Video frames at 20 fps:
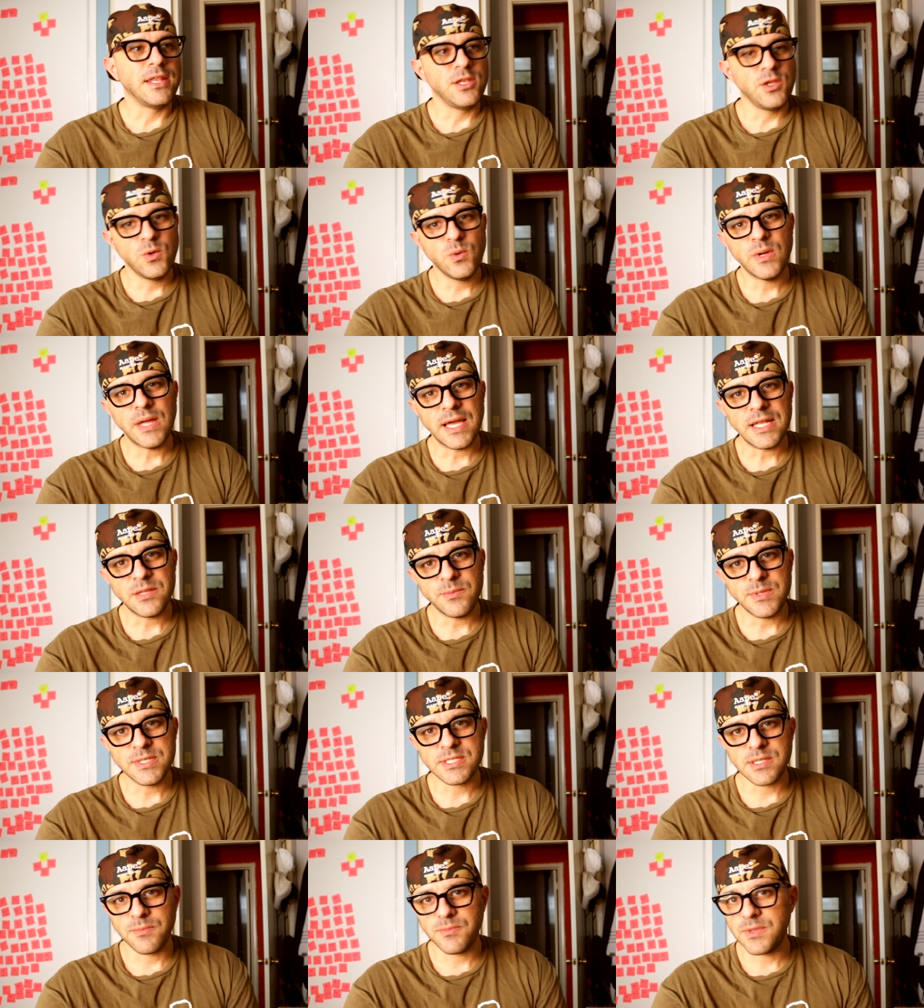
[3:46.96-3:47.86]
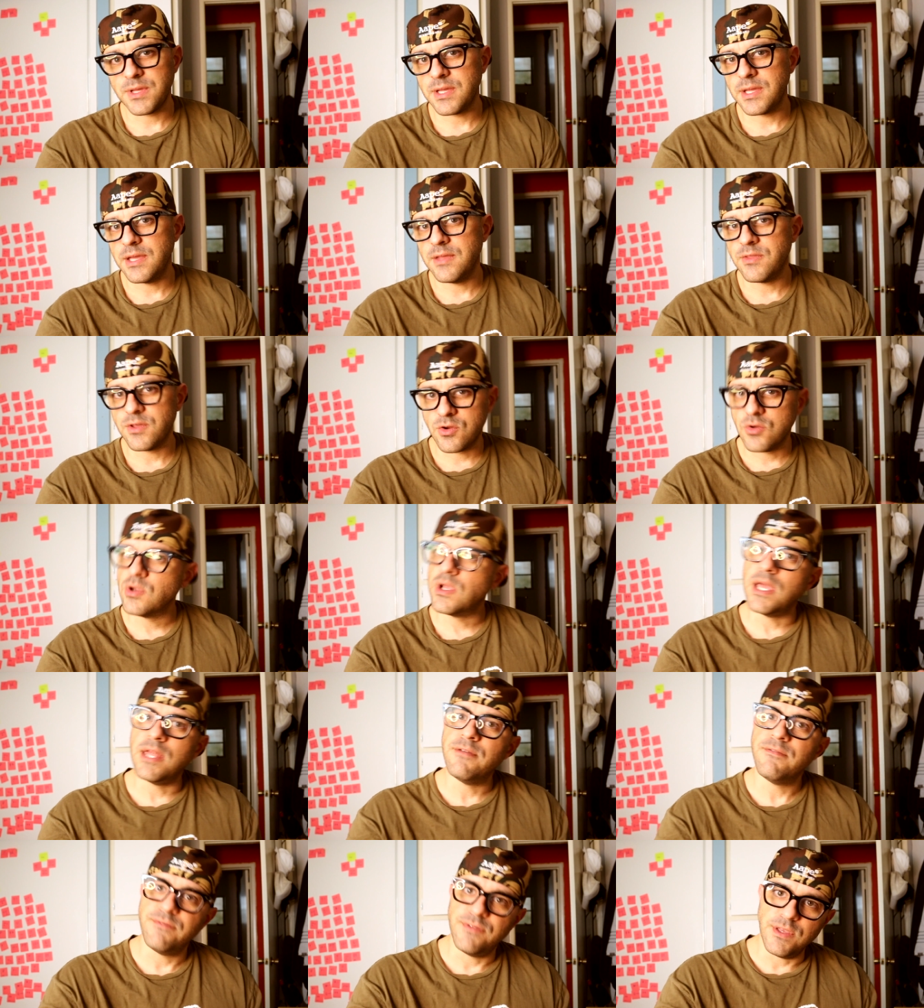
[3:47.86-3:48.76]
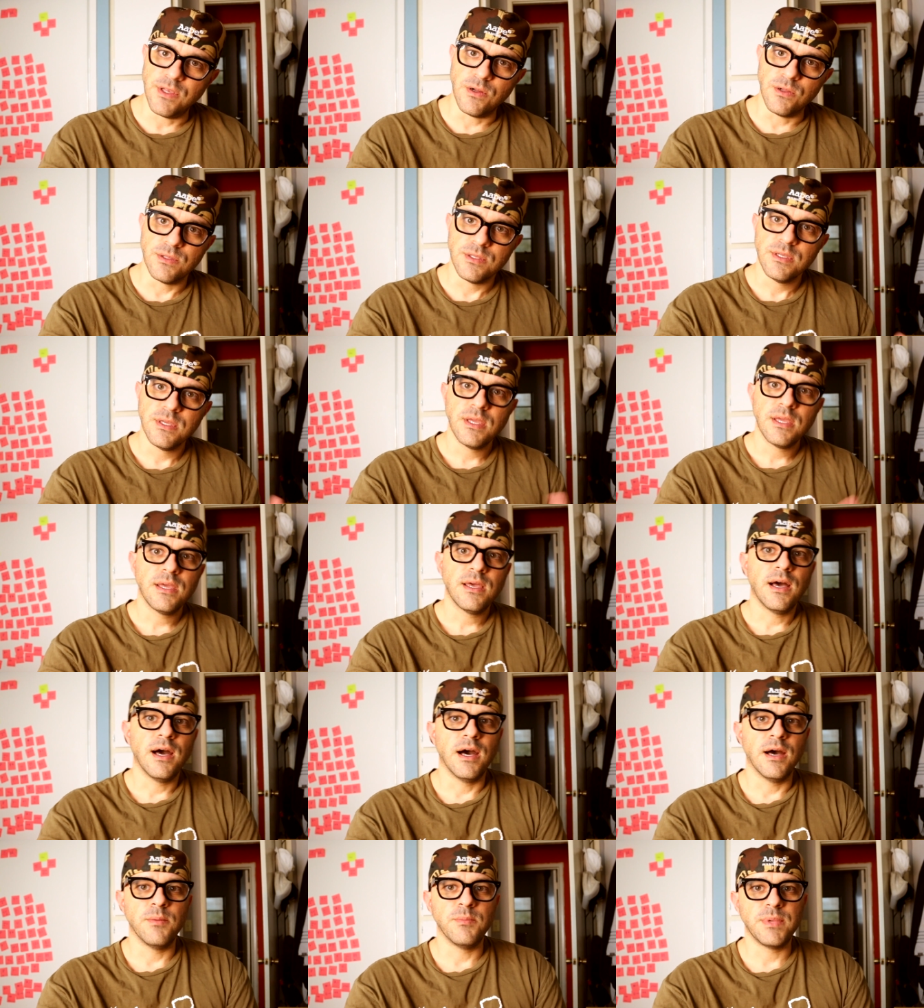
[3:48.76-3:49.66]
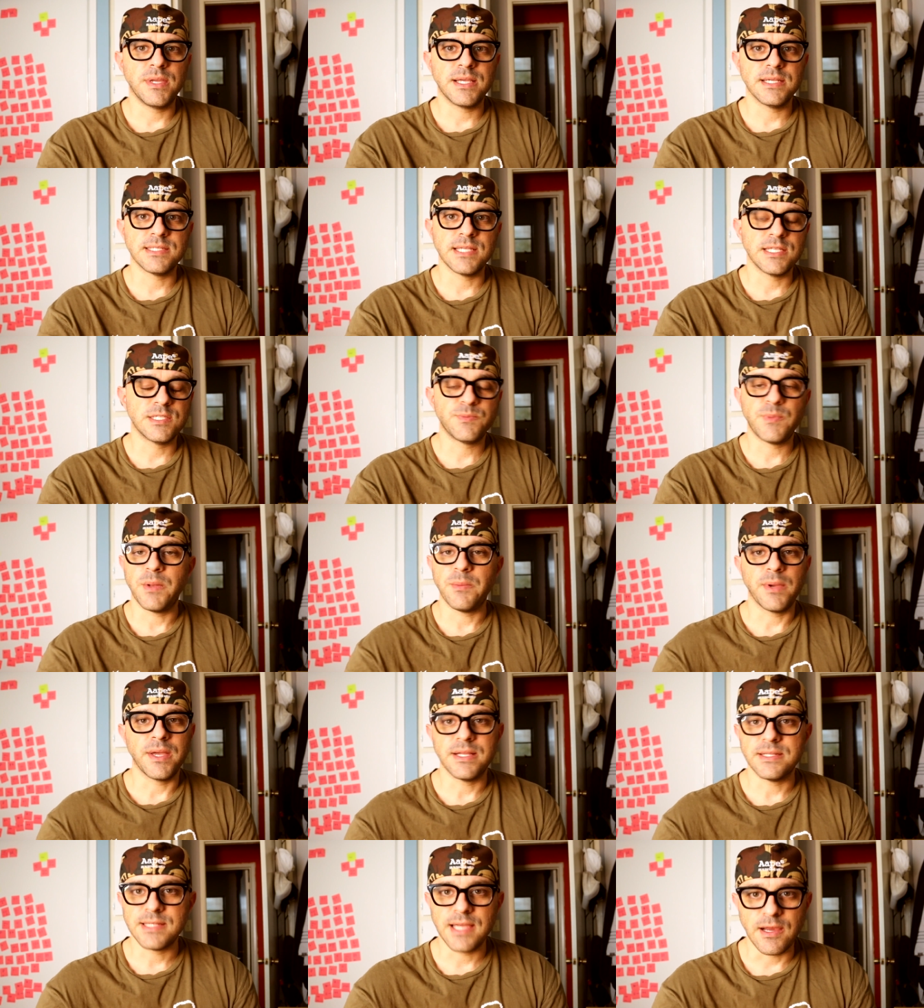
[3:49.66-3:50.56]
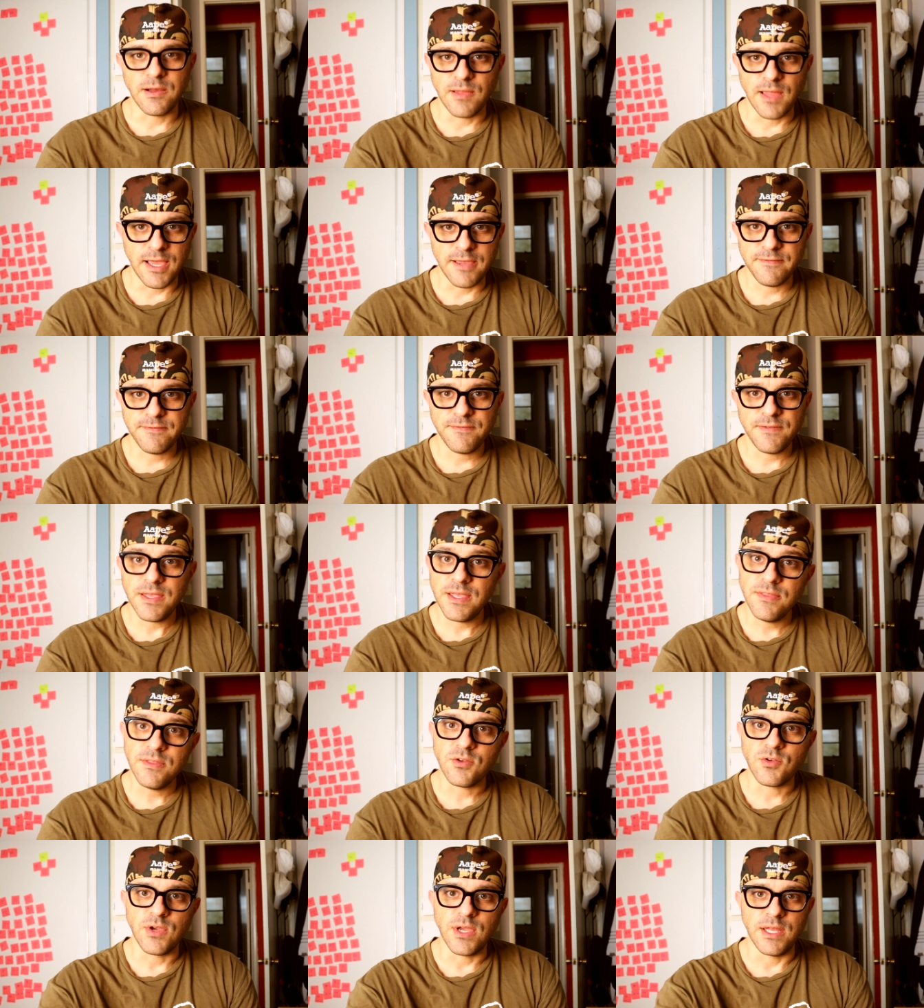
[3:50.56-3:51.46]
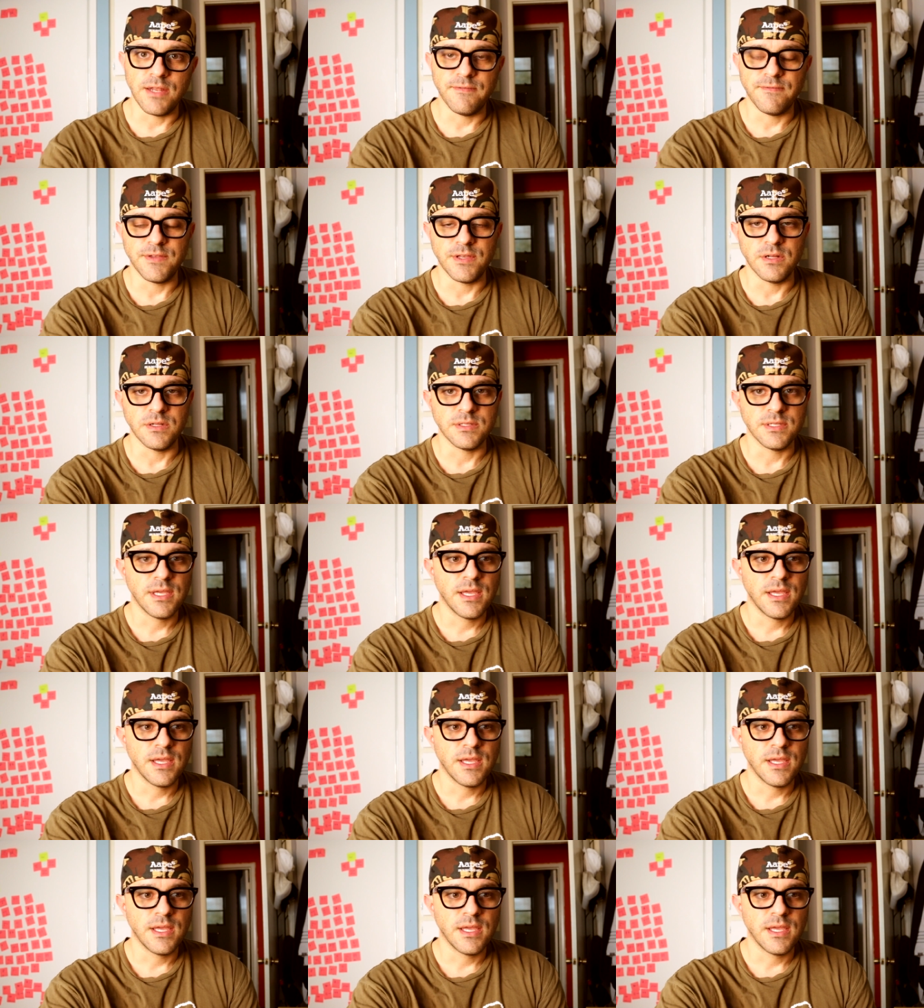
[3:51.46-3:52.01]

knew it had to be something in the creative field. Um, because I'd spent my entire life in the creative field.